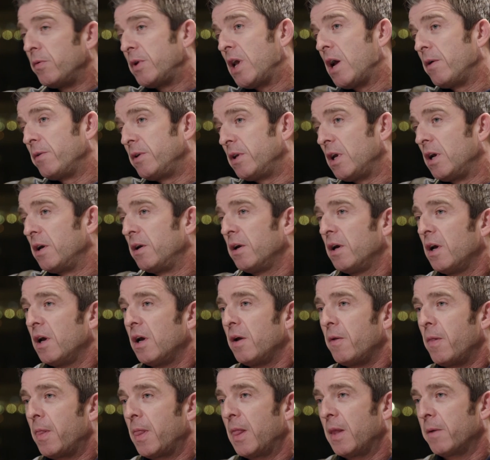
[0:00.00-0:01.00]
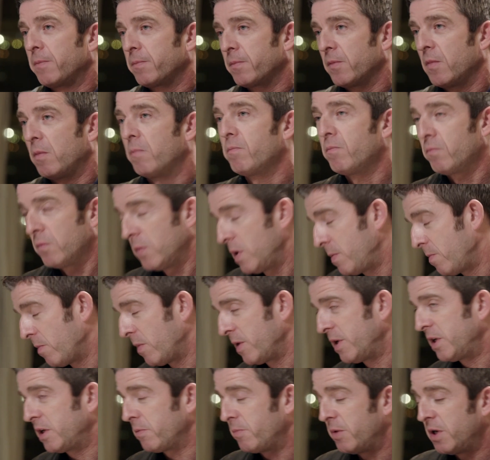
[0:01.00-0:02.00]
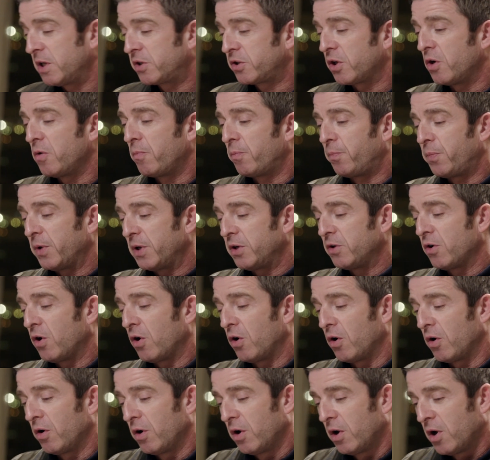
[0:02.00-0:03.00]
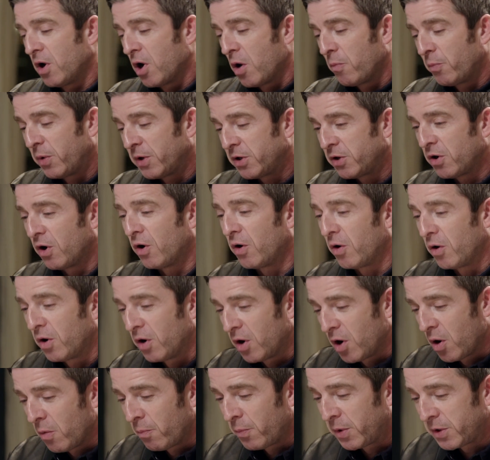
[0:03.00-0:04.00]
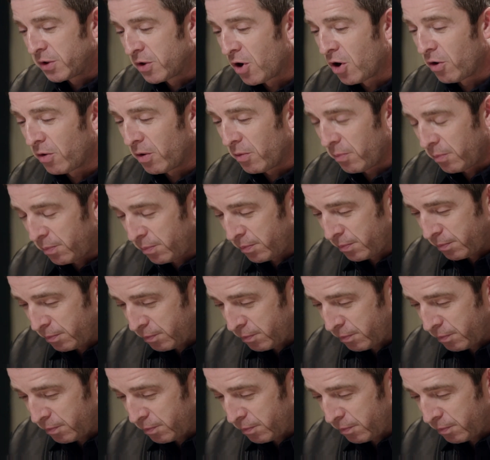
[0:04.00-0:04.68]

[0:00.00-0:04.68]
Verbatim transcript: it's my favourite Premier League moment. Me, me, uh, me well, too. Apart but from you're, Leicester won the league. You're, but, but, you're,